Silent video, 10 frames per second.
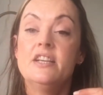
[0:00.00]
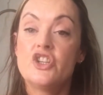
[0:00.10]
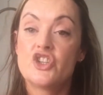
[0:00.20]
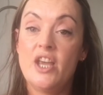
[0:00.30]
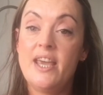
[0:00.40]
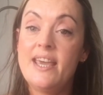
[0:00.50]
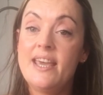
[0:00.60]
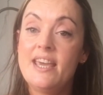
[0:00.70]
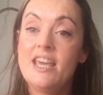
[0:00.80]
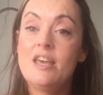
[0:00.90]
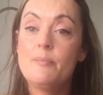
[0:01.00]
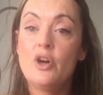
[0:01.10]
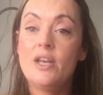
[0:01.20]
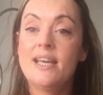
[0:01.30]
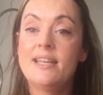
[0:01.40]
She
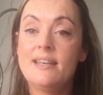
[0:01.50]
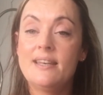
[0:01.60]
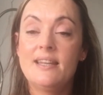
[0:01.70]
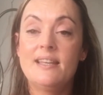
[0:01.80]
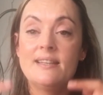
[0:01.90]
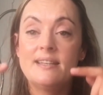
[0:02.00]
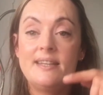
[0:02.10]
molannan